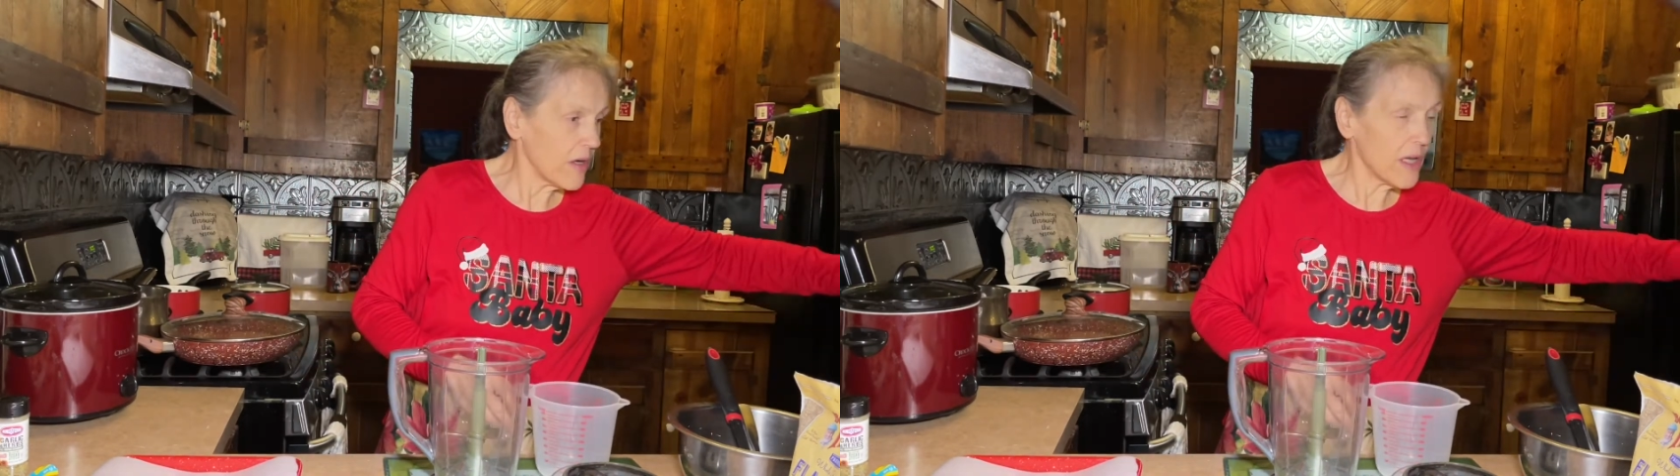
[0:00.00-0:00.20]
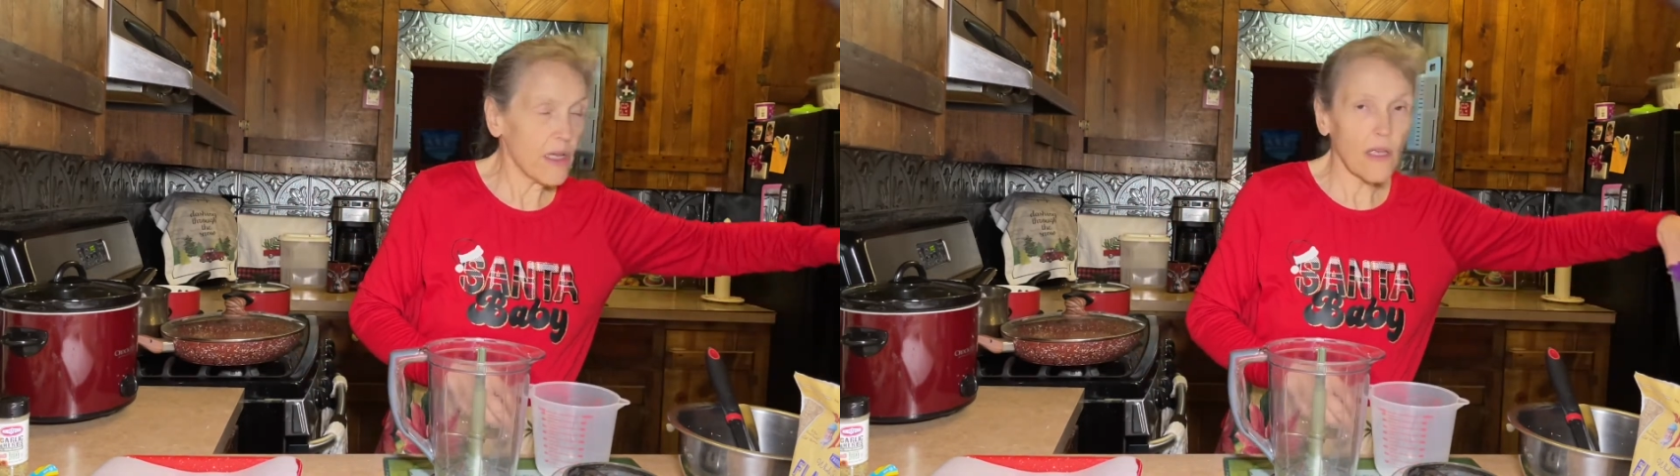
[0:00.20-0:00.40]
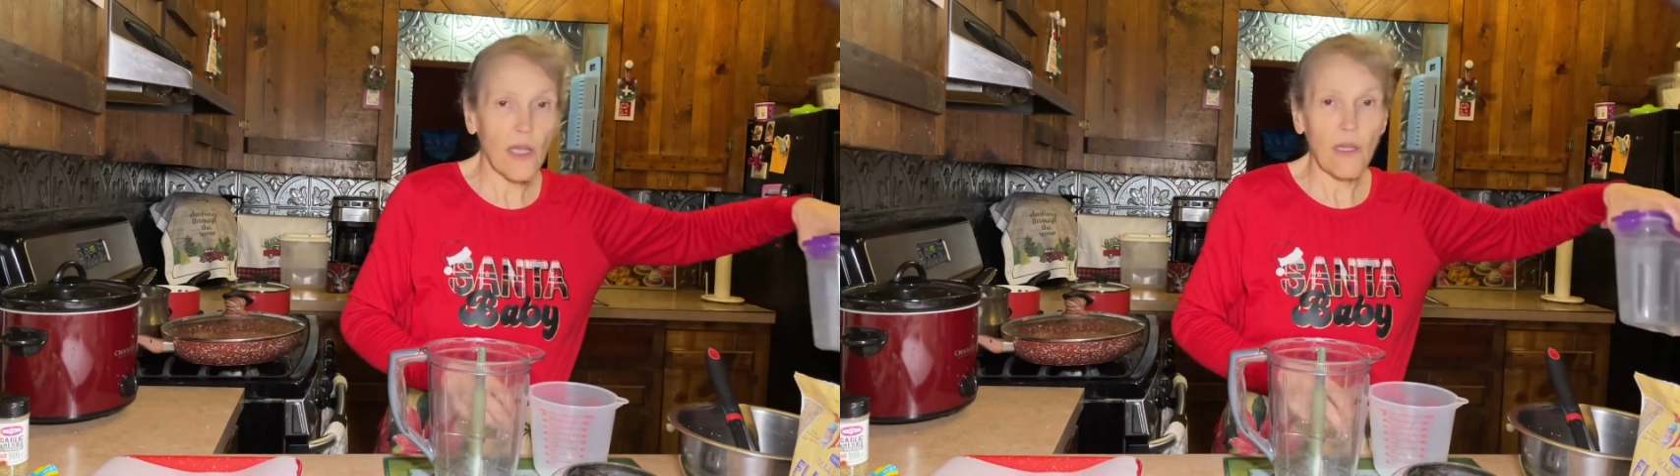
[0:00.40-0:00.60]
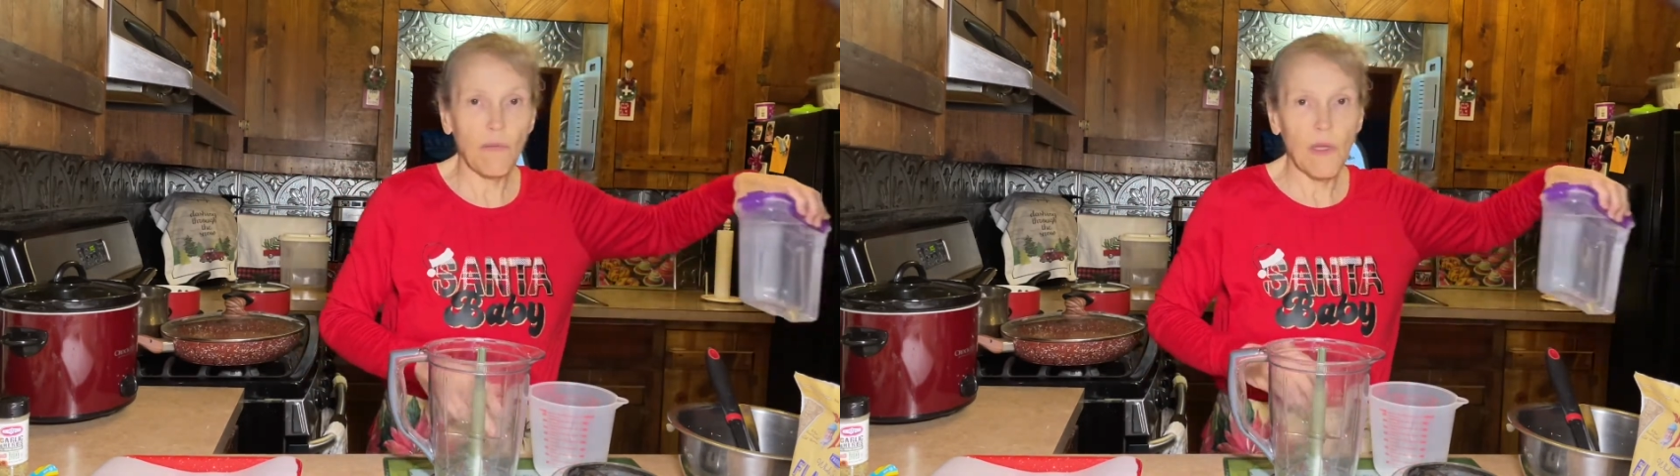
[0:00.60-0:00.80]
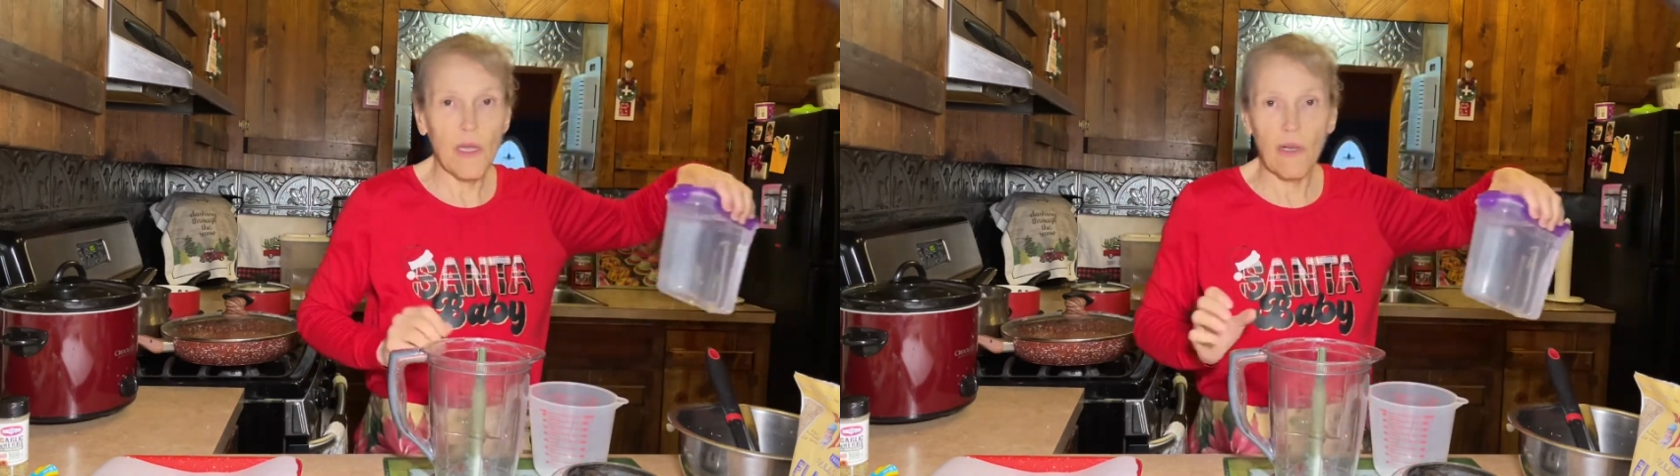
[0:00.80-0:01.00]
and it can
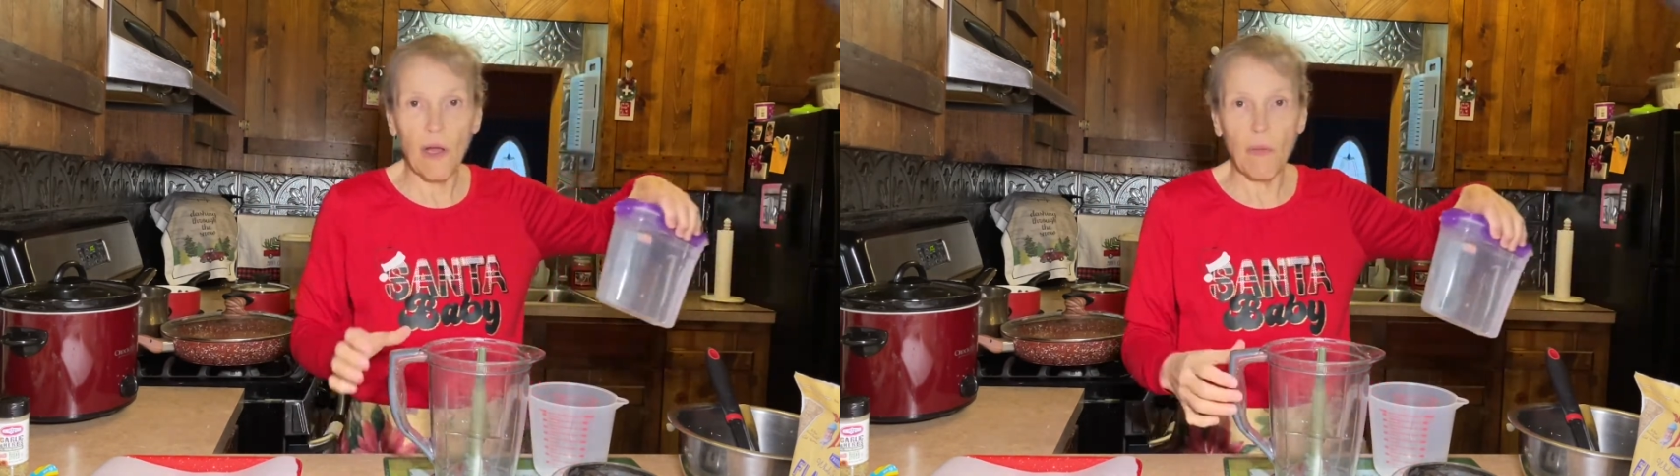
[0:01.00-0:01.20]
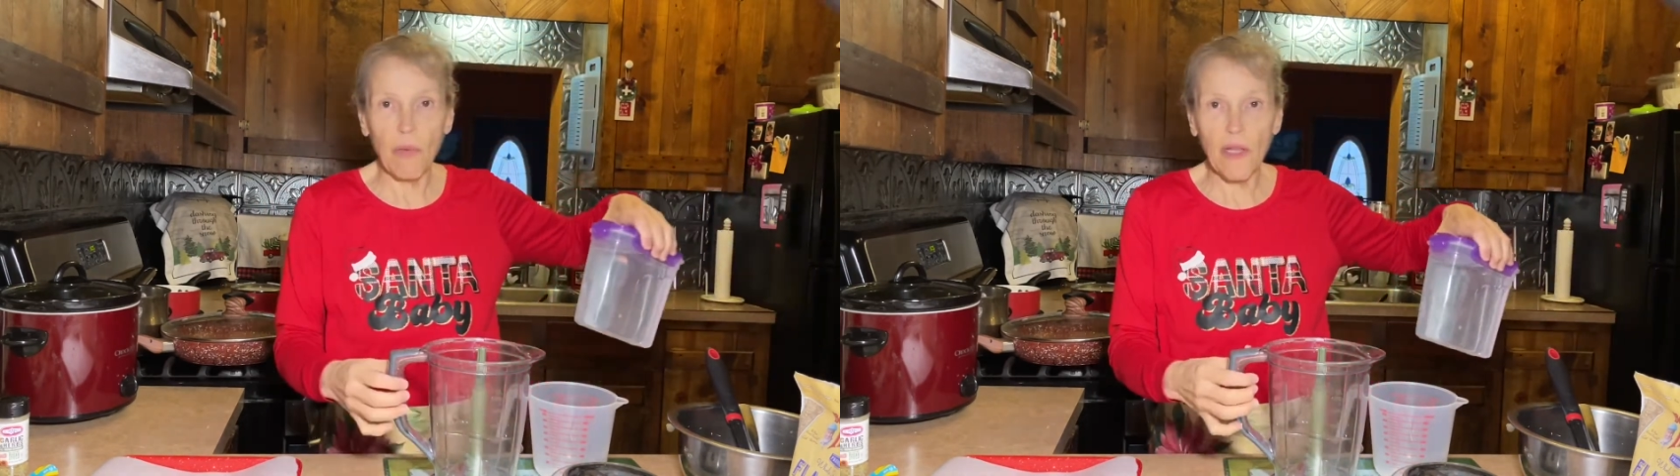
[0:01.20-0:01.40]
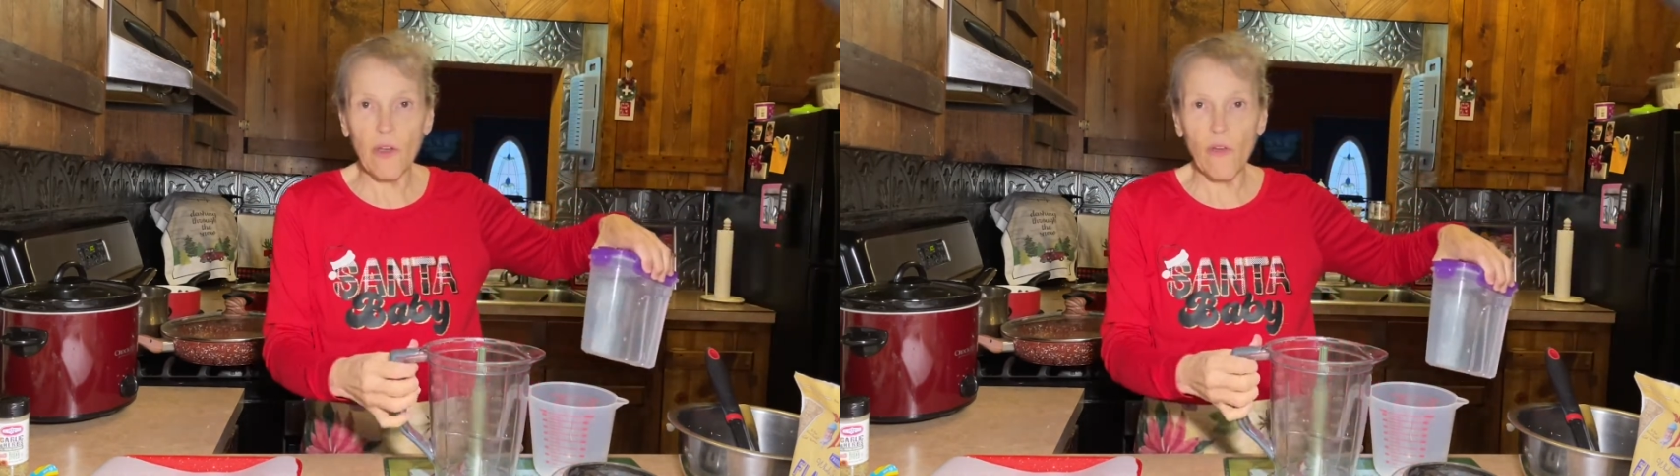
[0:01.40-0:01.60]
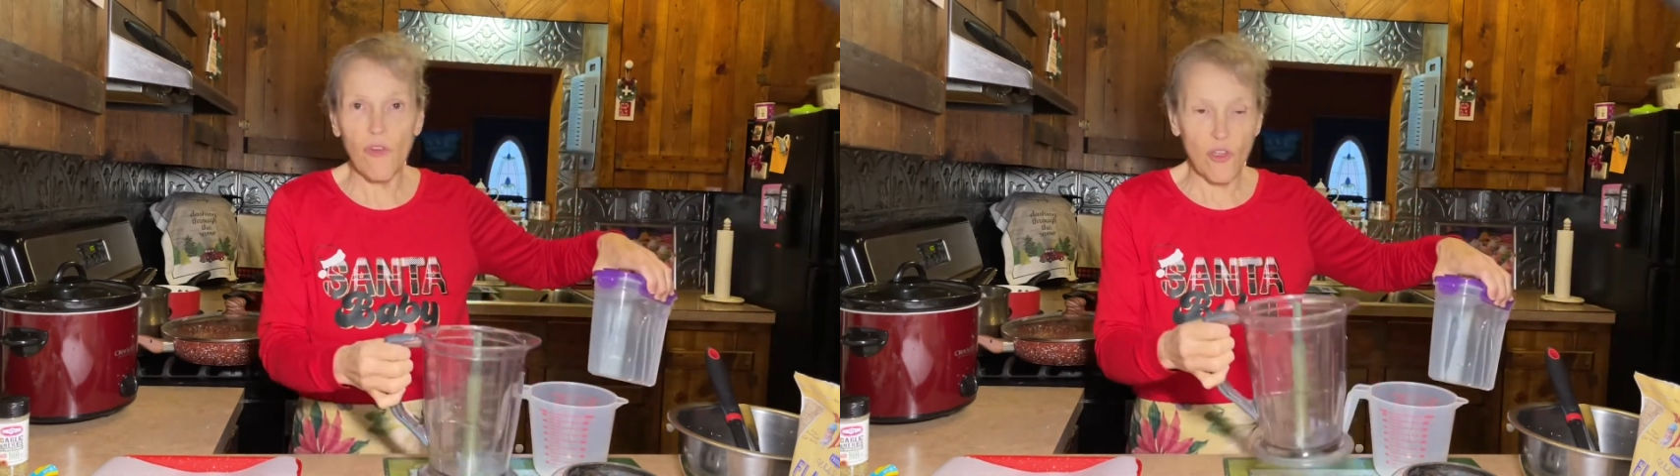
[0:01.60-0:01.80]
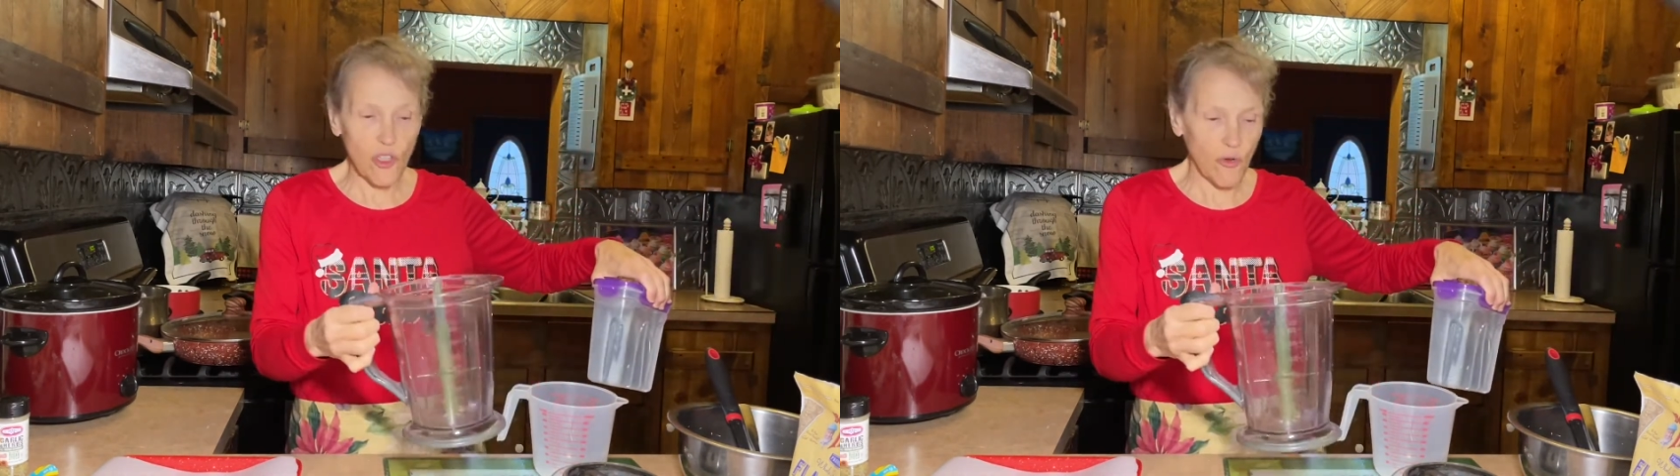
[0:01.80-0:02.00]
be a blender of
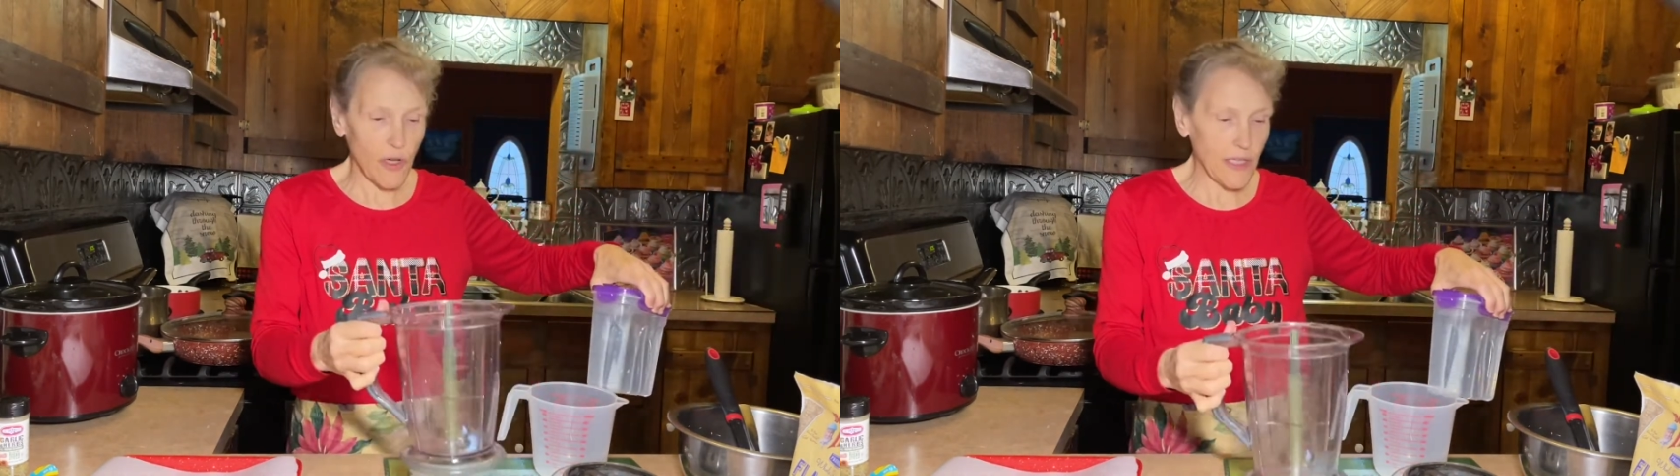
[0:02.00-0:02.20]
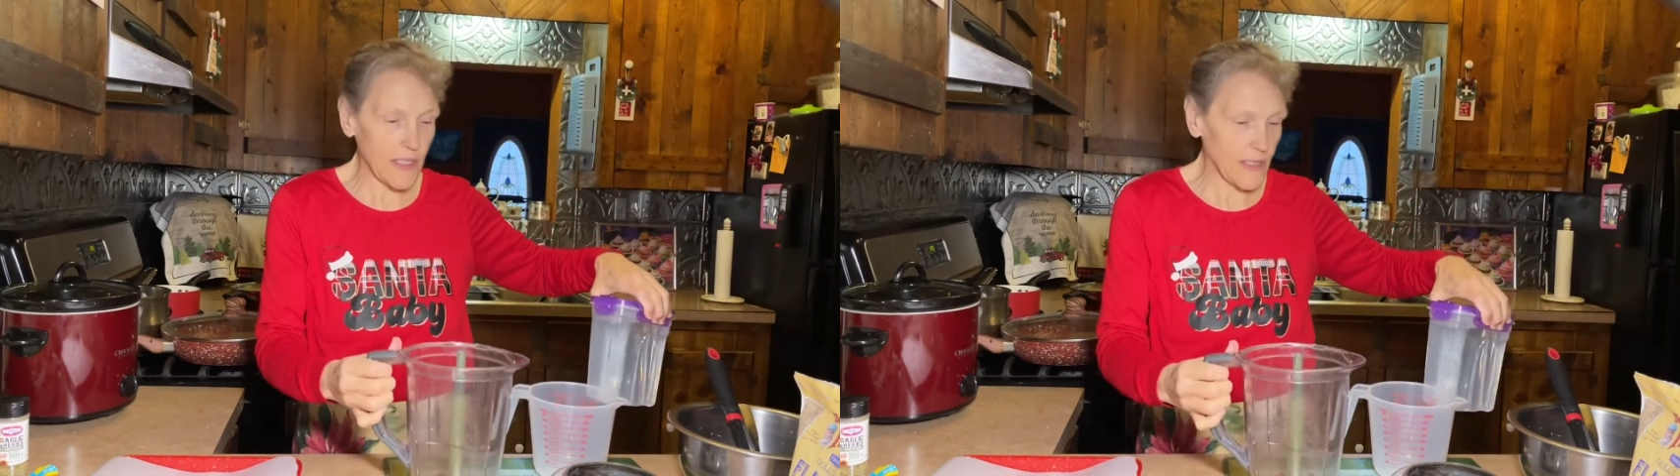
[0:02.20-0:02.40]
your choice.